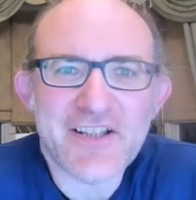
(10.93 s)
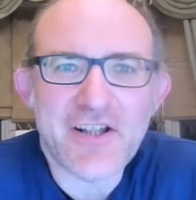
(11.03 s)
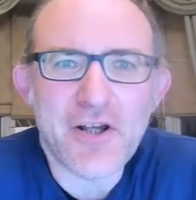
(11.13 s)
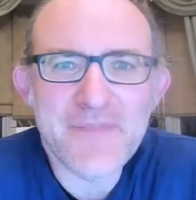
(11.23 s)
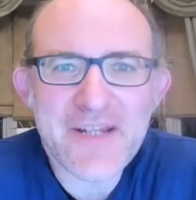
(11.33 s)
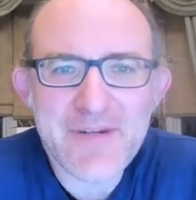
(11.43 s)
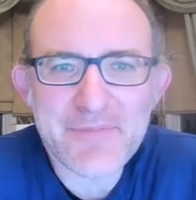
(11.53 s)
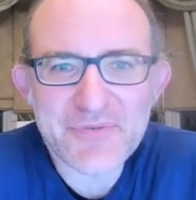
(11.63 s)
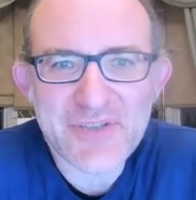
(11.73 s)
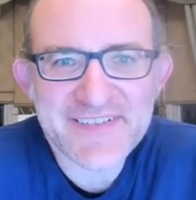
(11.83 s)
opening
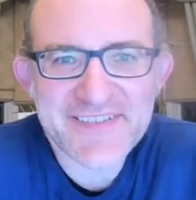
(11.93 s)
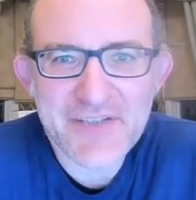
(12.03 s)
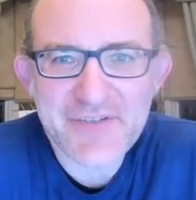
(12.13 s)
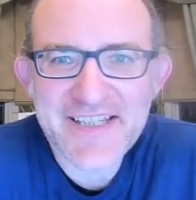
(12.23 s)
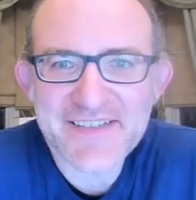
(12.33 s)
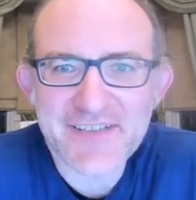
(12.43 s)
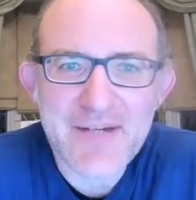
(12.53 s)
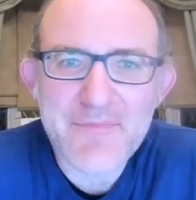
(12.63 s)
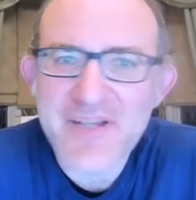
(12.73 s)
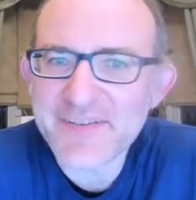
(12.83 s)
repertoire series. I'm
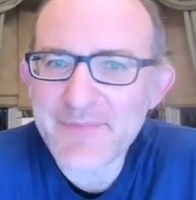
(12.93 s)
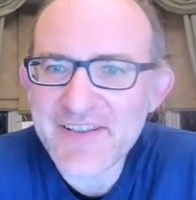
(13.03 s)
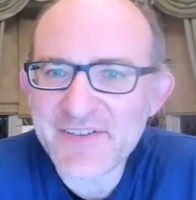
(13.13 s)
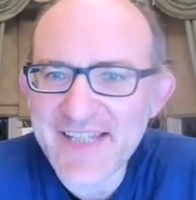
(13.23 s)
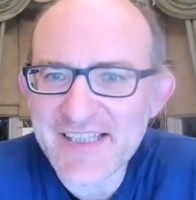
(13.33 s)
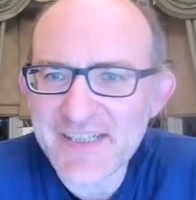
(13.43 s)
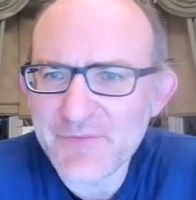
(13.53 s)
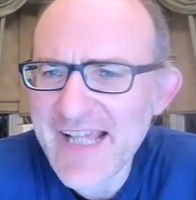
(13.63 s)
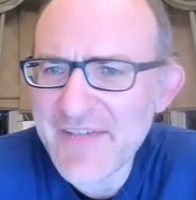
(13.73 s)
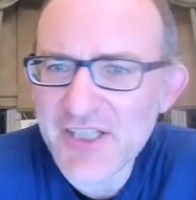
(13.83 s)
Grandmaster Matthew Sadler and
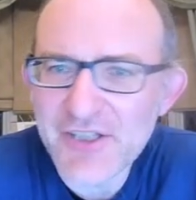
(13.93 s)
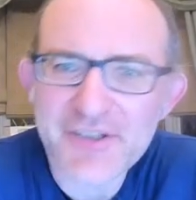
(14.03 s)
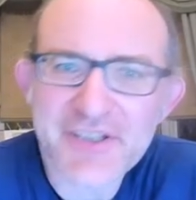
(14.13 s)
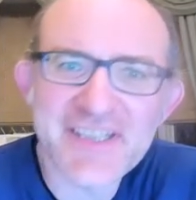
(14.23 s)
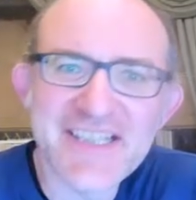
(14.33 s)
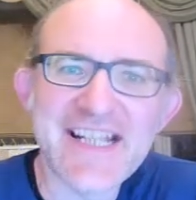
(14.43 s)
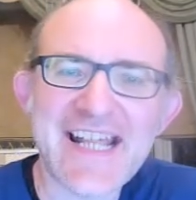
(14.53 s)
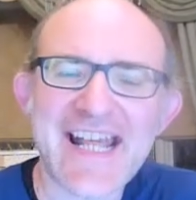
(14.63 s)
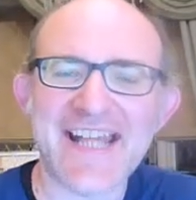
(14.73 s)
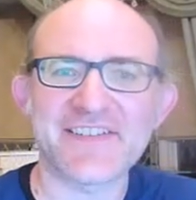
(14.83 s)
we're having a look
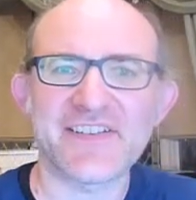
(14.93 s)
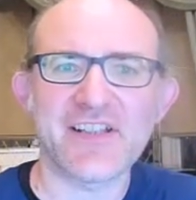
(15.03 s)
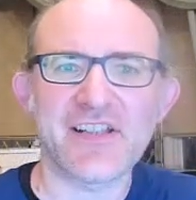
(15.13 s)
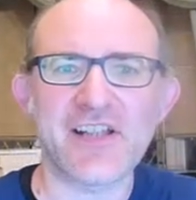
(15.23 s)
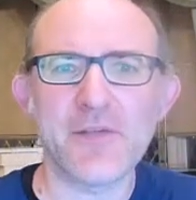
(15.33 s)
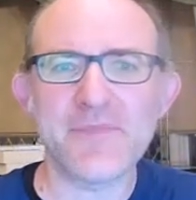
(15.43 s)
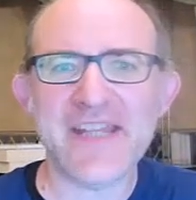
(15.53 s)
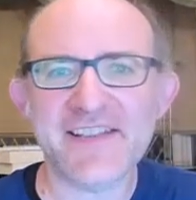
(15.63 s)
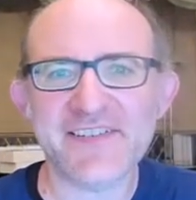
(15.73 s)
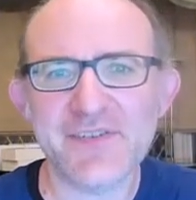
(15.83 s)
at
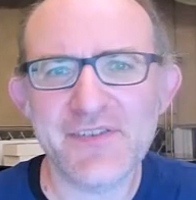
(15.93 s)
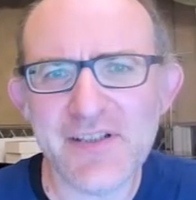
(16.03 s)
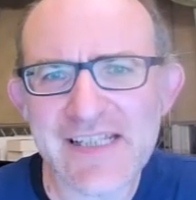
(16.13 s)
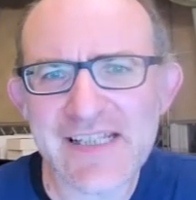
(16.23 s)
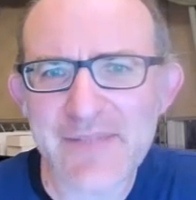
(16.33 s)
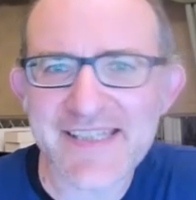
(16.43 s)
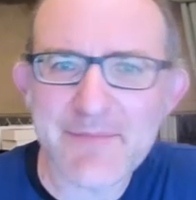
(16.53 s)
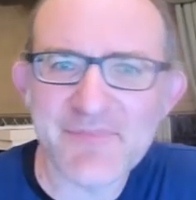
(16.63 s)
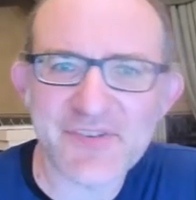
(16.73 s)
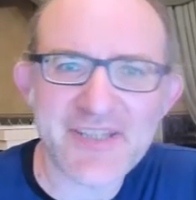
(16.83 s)
openings that are a little bit
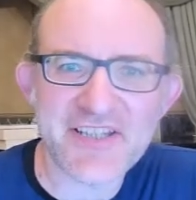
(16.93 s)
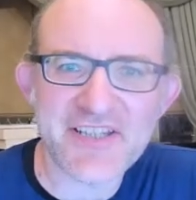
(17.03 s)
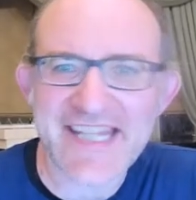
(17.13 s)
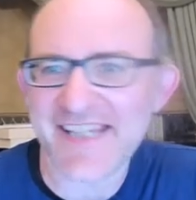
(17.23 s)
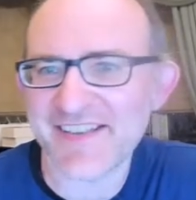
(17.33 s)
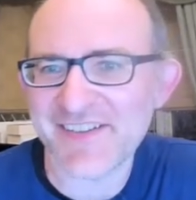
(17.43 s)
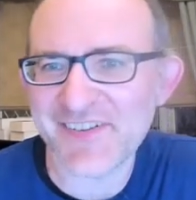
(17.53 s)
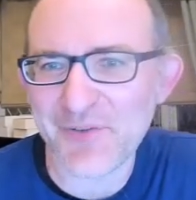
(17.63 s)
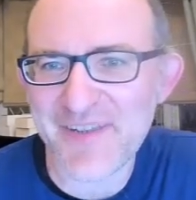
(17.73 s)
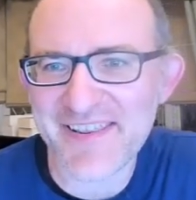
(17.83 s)
Nimzo indian
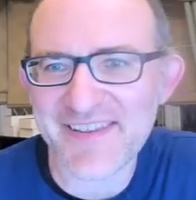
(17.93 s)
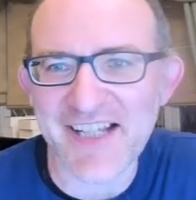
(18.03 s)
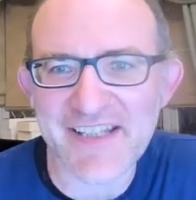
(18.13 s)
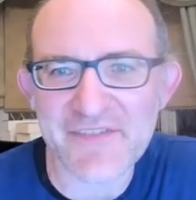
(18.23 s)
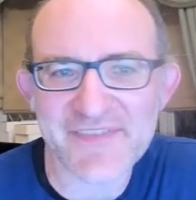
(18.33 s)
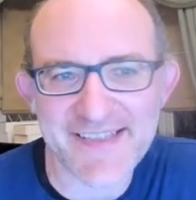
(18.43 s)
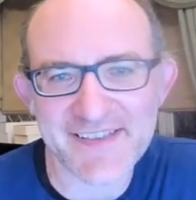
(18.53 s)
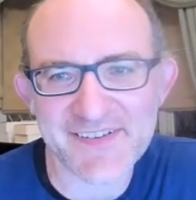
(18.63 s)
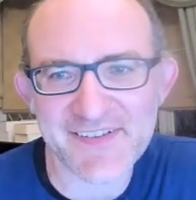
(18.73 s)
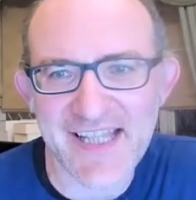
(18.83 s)
so with knight
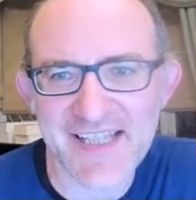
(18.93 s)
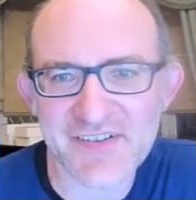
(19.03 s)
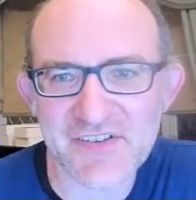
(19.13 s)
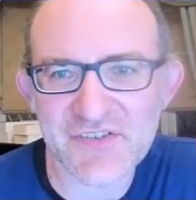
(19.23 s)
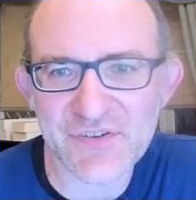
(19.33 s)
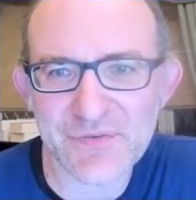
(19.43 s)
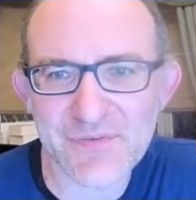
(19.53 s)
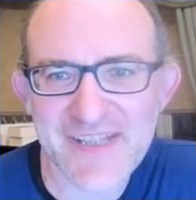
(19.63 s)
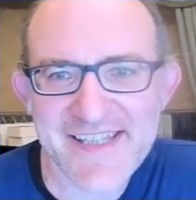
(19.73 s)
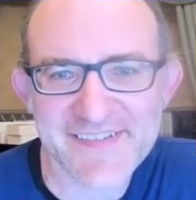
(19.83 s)
f6 and
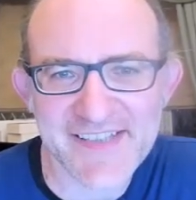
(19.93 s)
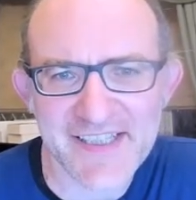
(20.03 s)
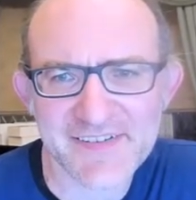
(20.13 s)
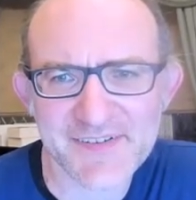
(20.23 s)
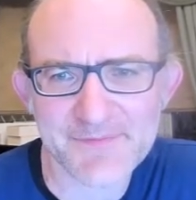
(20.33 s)
2e6.